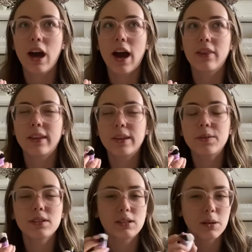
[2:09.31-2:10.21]
I think it
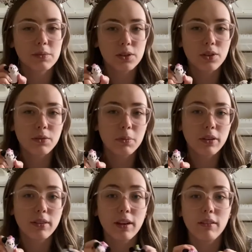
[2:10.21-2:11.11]
was some sort of
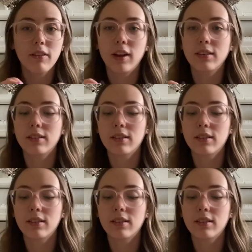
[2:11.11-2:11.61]
birthday event,